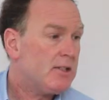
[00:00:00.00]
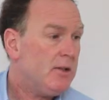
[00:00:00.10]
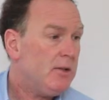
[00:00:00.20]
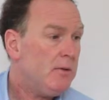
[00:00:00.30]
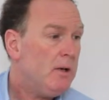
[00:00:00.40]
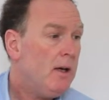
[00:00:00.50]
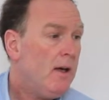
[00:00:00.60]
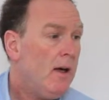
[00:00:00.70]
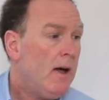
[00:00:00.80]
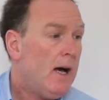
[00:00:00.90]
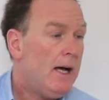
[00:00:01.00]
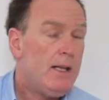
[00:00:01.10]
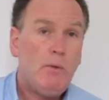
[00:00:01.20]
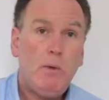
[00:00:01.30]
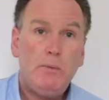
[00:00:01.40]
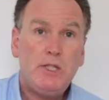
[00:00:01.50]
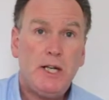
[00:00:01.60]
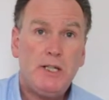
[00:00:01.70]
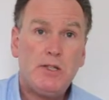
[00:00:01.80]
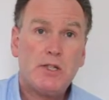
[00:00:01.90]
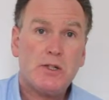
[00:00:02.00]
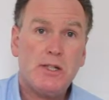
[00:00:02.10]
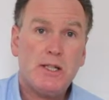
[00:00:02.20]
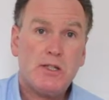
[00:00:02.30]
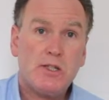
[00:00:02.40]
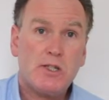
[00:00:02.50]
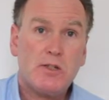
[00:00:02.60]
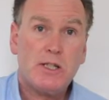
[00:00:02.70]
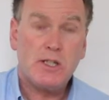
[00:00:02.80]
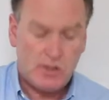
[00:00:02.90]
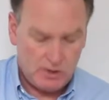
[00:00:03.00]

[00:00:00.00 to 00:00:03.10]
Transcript: 2, and then when we change strings to strings